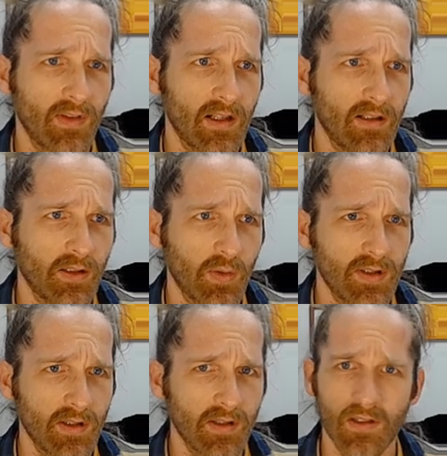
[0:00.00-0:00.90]
get
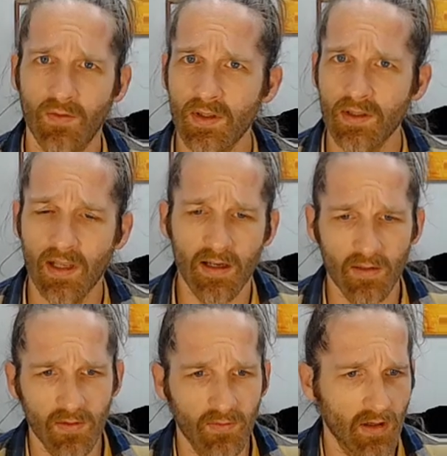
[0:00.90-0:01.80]
increasingly sophisticated
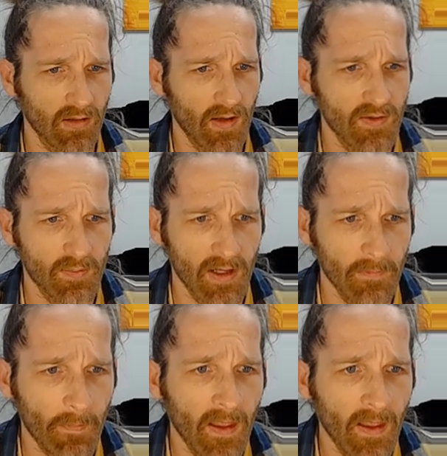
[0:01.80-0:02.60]
over our lifespan.